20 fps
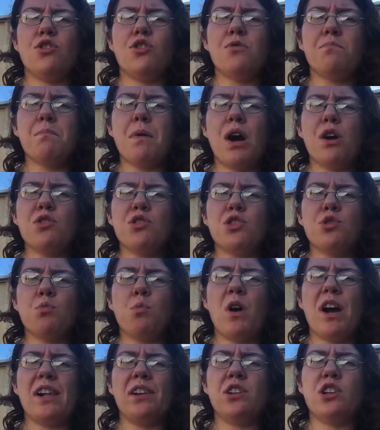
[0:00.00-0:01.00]
The most
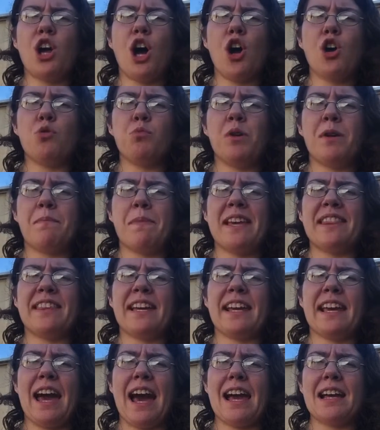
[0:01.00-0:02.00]
well-known would be
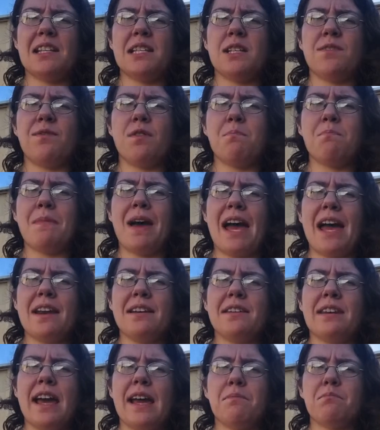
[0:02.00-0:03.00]
the case of a
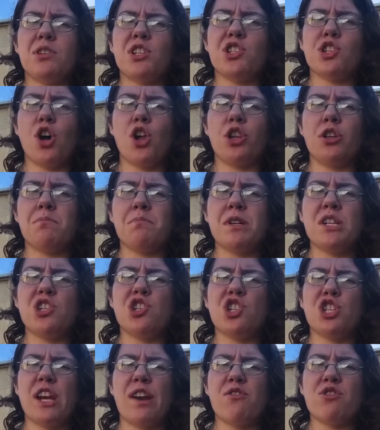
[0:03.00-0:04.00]
man named Solomon
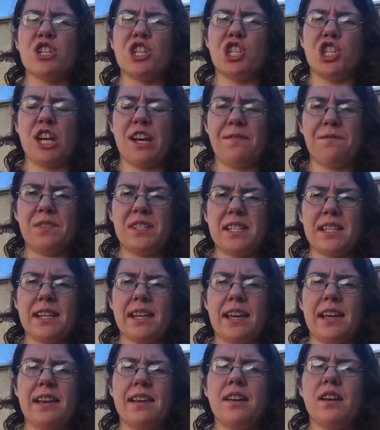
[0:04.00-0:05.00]

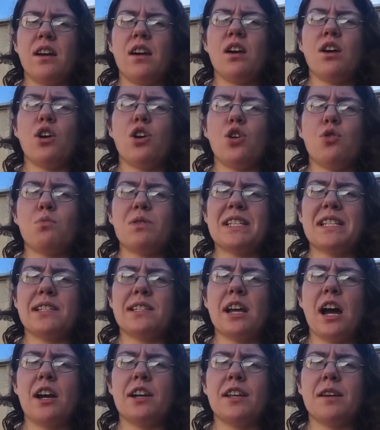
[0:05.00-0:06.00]
Shereshevsky, who was
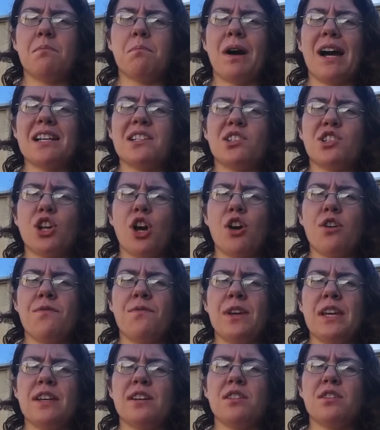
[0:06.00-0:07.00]
studied by
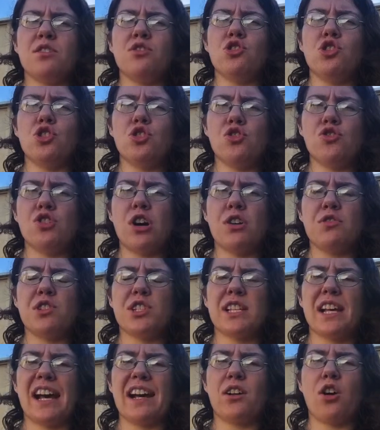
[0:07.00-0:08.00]
Soviet
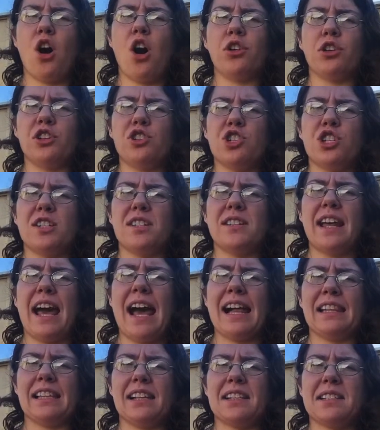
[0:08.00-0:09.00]
neuropsychologist
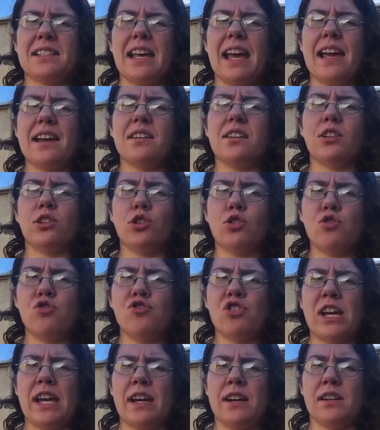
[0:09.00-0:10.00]
Alexander
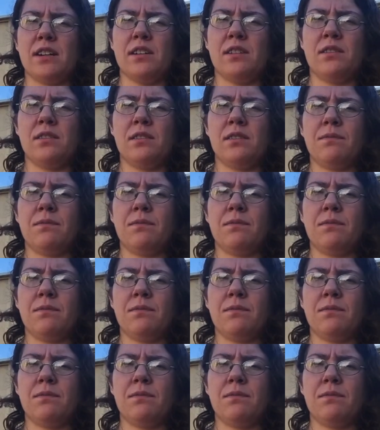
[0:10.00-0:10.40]
Luria.